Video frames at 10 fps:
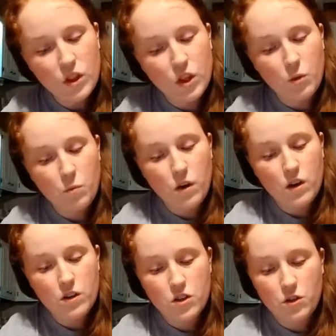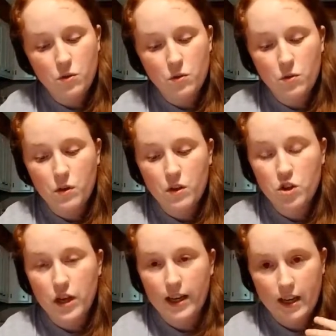You want to
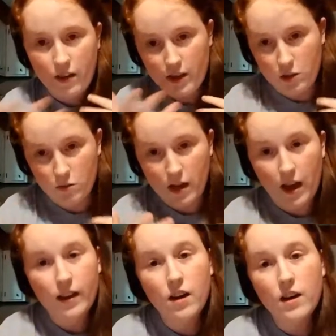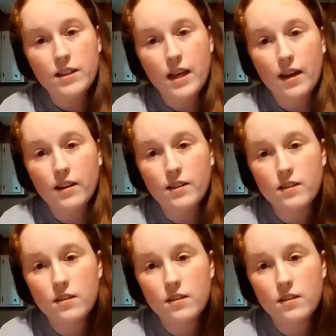check how they do with eye contact.